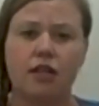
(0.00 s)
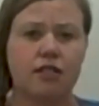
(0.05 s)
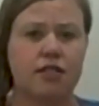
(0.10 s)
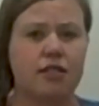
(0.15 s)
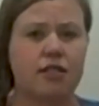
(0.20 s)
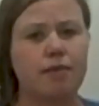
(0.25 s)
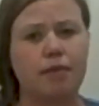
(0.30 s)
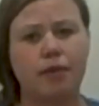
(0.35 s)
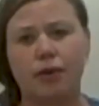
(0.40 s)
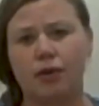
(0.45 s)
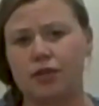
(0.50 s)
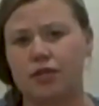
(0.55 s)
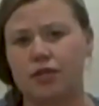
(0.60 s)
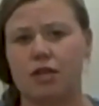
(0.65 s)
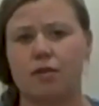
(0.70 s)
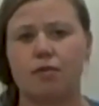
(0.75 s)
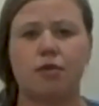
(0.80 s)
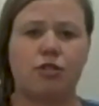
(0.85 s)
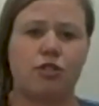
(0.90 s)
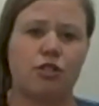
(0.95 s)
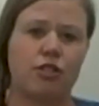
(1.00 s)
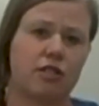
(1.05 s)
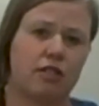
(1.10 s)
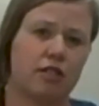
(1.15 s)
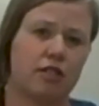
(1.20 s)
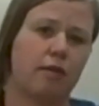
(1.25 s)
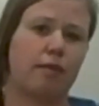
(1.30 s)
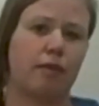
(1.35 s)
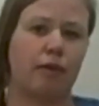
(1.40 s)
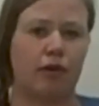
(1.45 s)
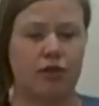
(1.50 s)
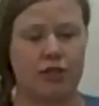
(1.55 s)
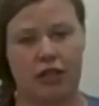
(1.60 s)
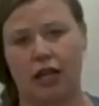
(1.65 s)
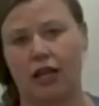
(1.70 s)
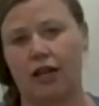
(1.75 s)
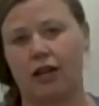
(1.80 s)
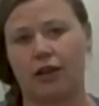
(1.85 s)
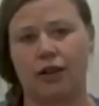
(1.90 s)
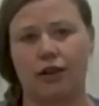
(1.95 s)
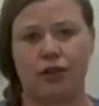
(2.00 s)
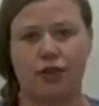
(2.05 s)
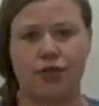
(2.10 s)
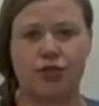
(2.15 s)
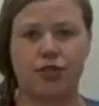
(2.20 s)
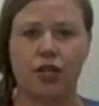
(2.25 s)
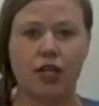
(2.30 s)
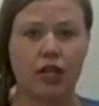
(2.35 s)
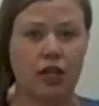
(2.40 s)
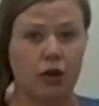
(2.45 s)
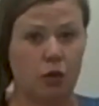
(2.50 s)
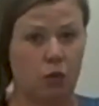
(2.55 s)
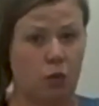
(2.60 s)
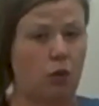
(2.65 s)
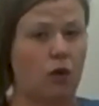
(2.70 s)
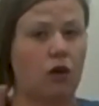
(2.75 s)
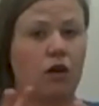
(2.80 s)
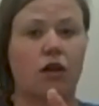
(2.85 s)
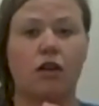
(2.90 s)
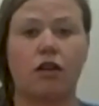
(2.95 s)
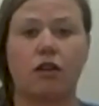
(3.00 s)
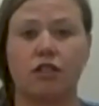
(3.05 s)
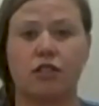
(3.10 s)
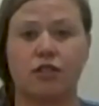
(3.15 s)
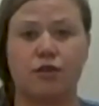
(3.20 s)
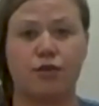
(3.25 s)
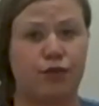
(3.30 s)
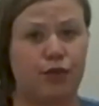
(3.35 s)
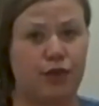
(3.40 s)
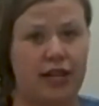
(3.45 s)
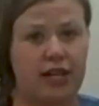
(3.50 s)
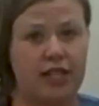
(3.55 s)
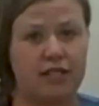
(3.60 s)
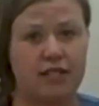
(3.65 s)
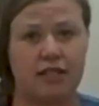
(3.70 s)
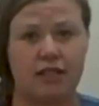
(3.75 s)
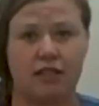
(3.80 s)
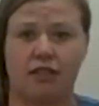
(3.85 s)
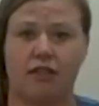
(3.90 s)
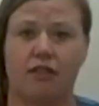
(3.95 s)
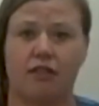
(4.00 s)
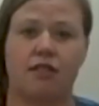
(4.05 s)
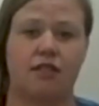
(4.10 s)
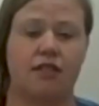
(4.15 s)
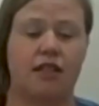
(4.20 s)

symbols, images, numbers, letters, words, phrases.